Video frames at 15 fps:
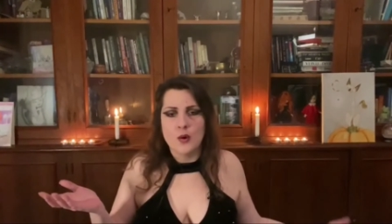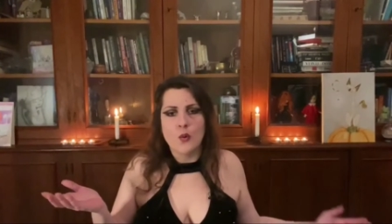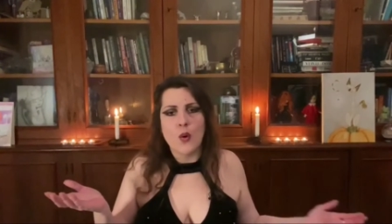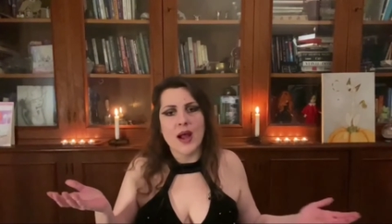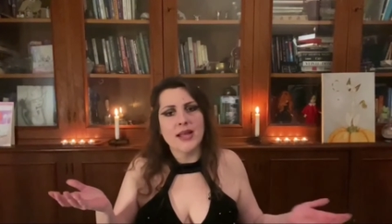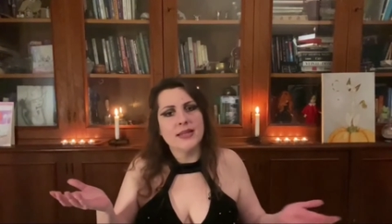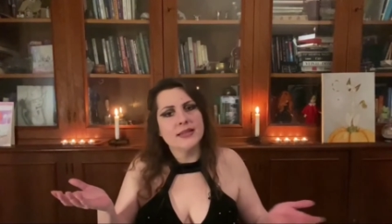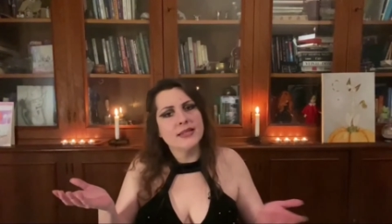
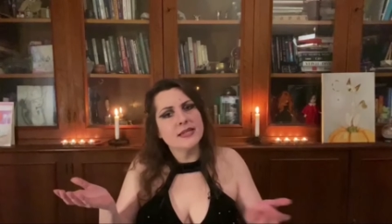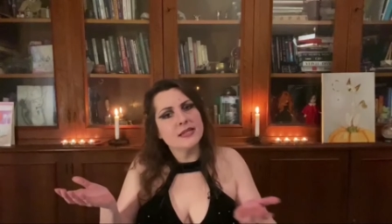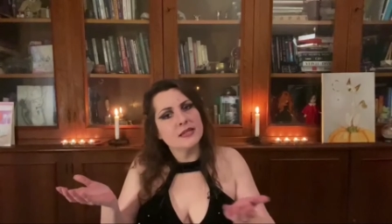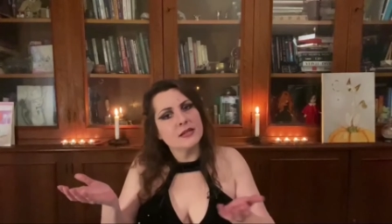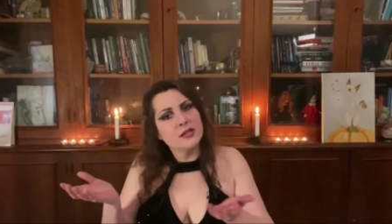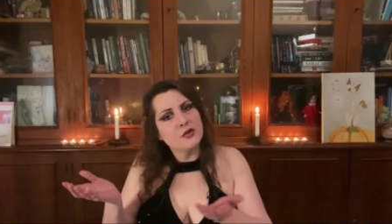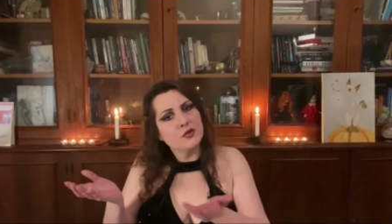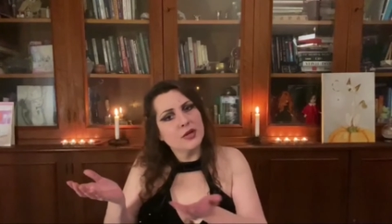While
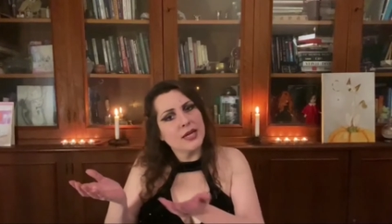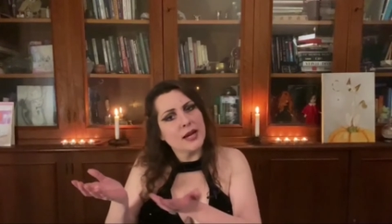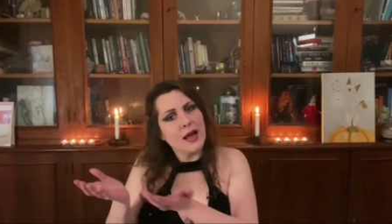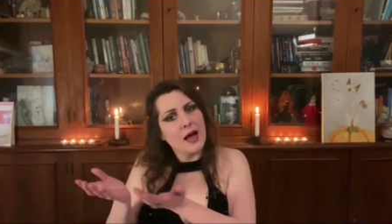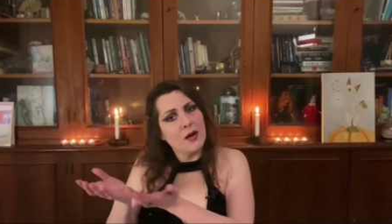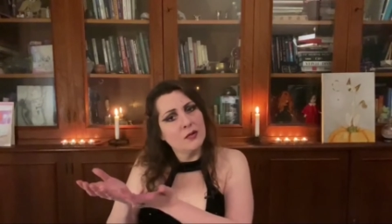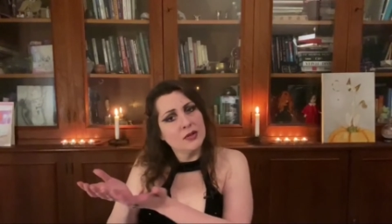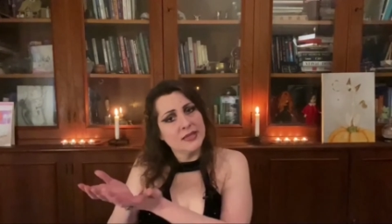this new
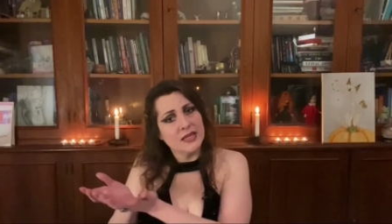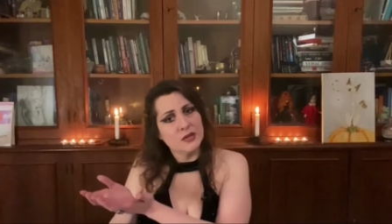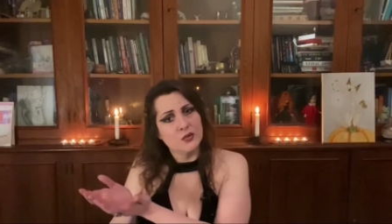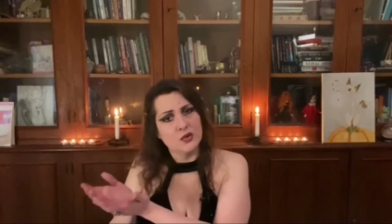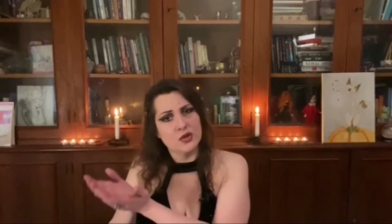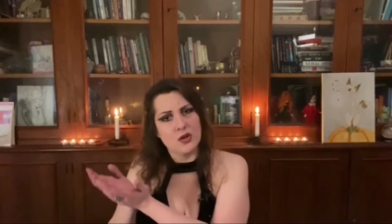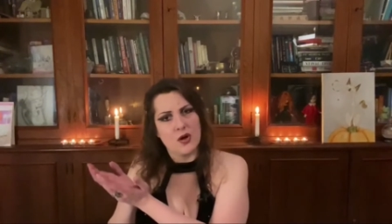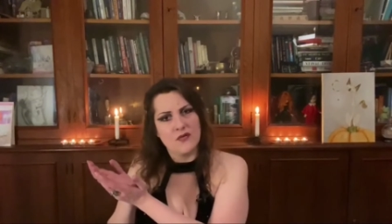crown that
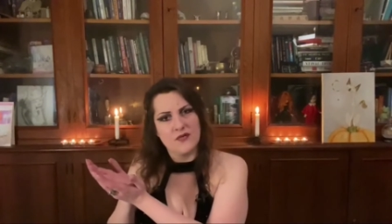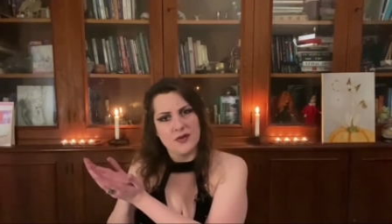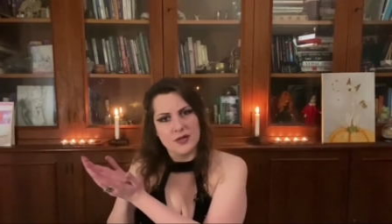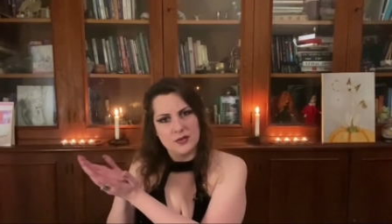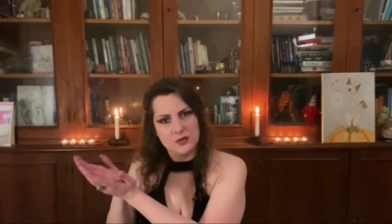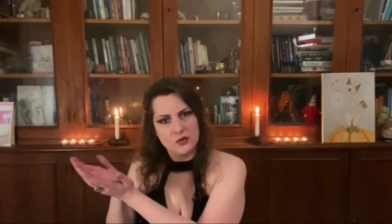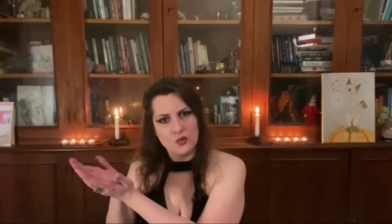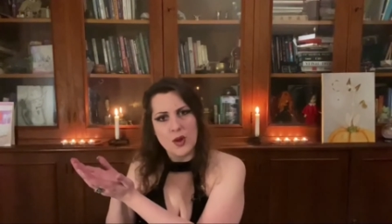was
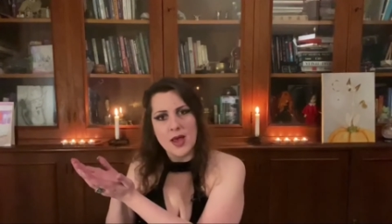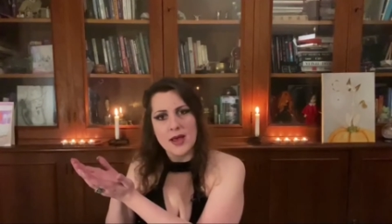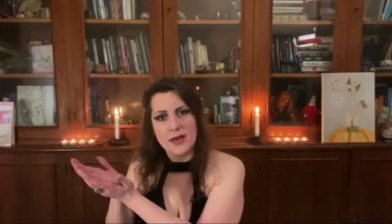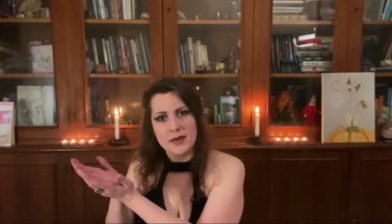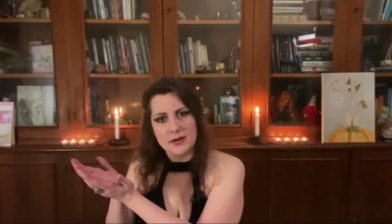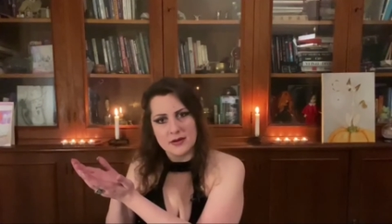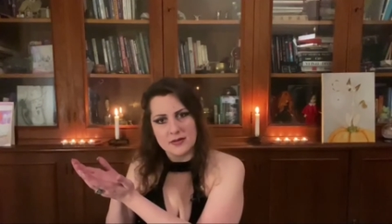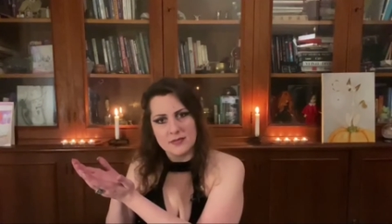offered to
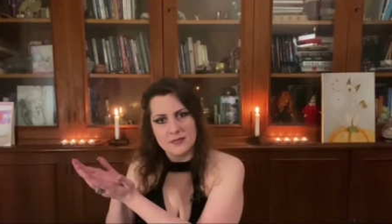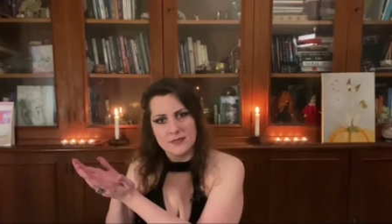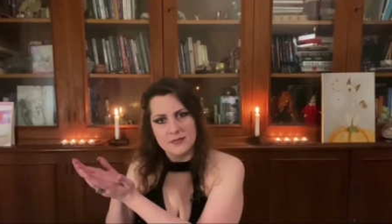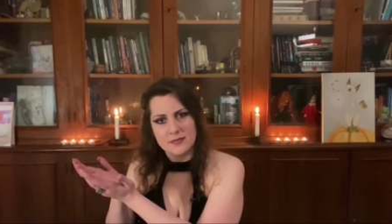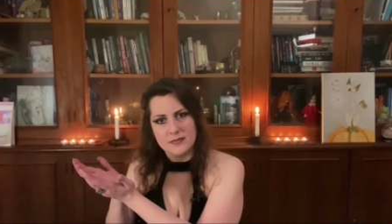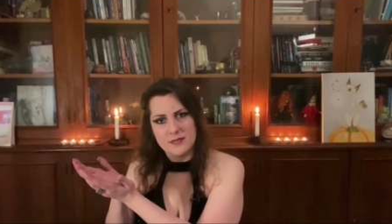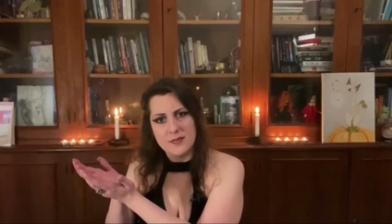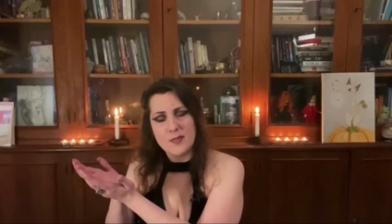her
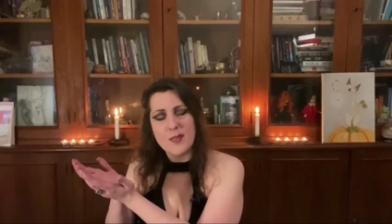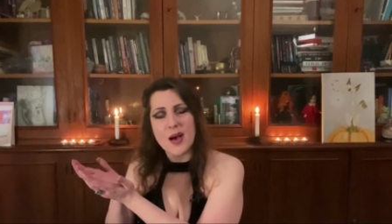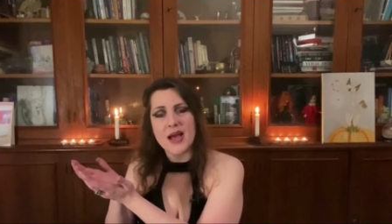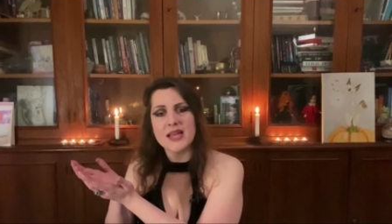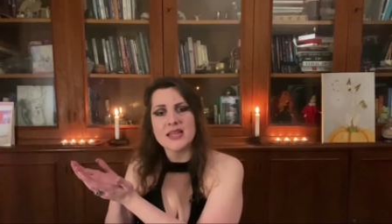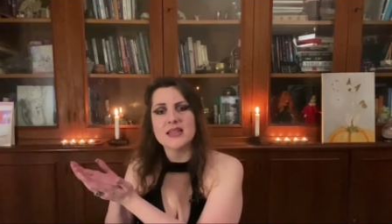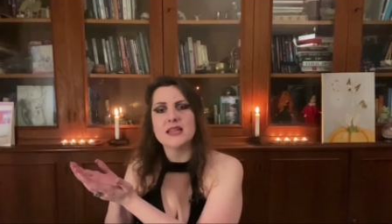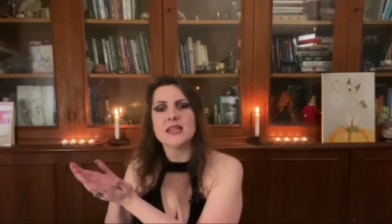
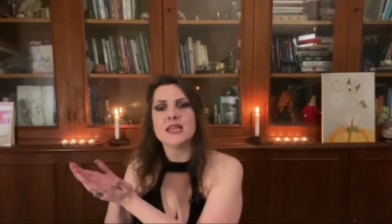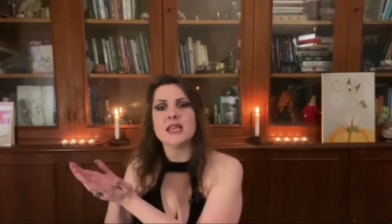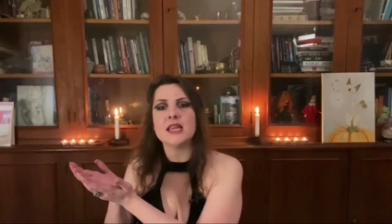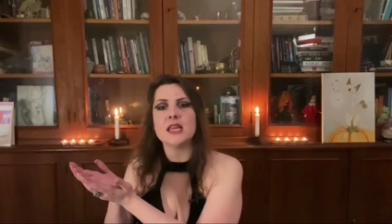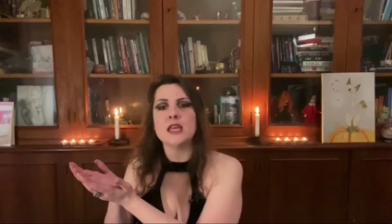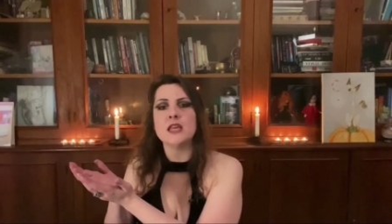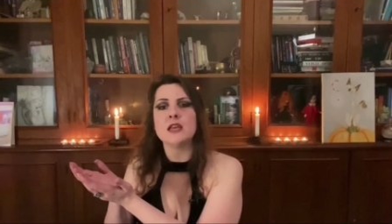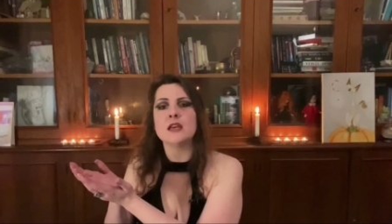by the
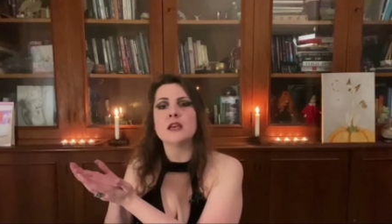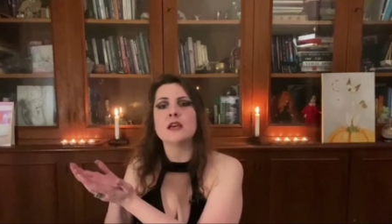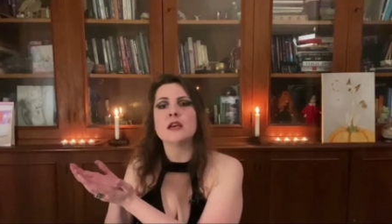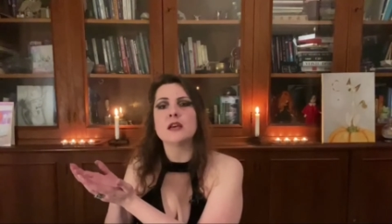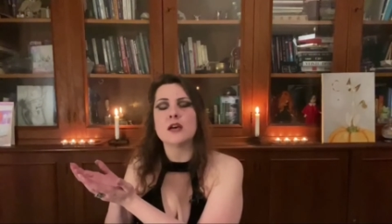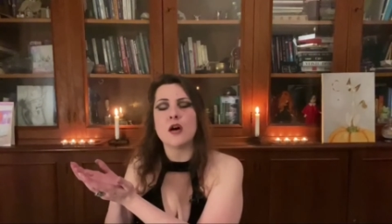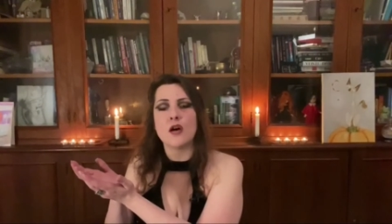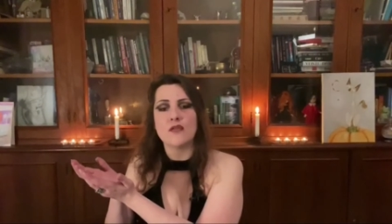king
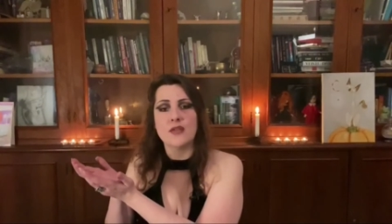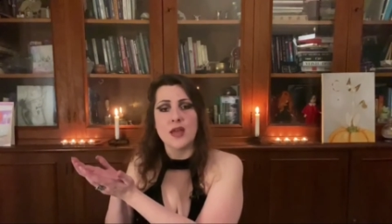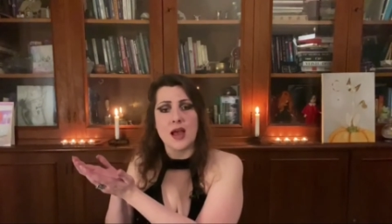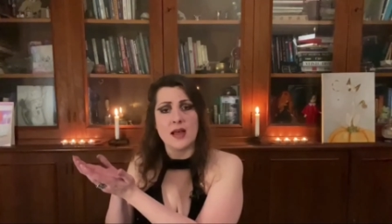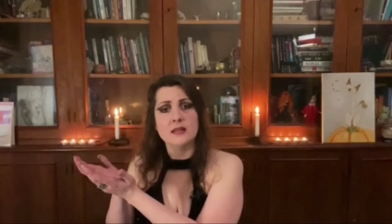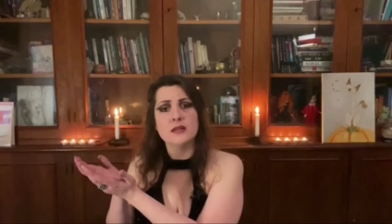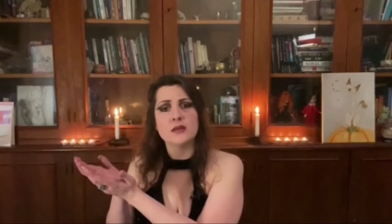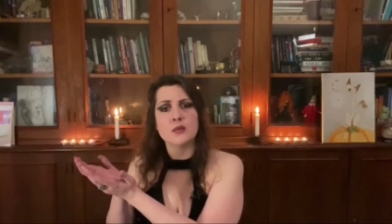of the
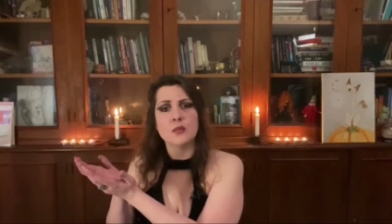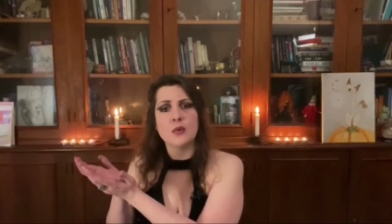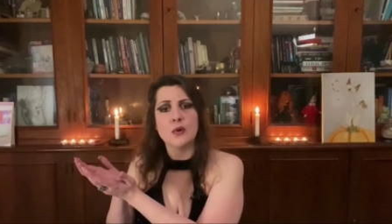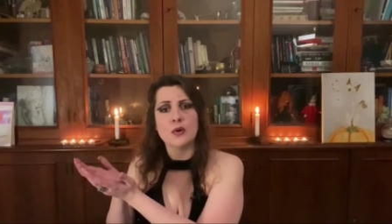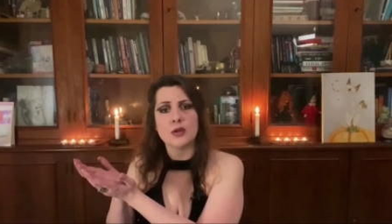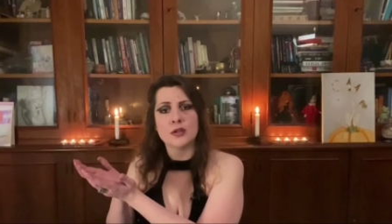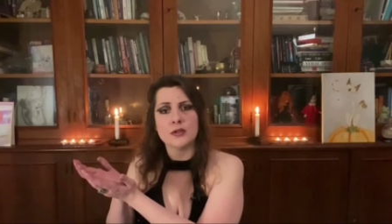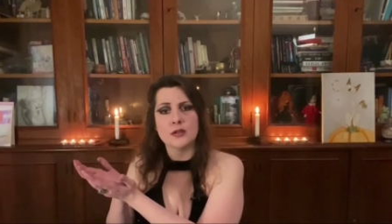
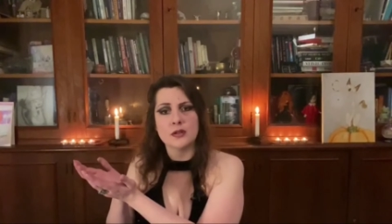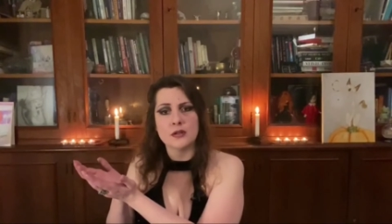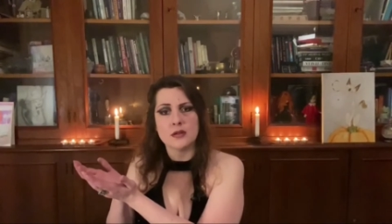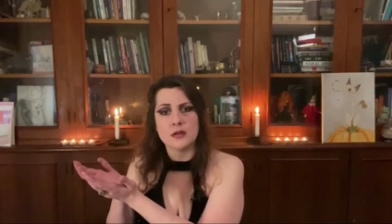underworld,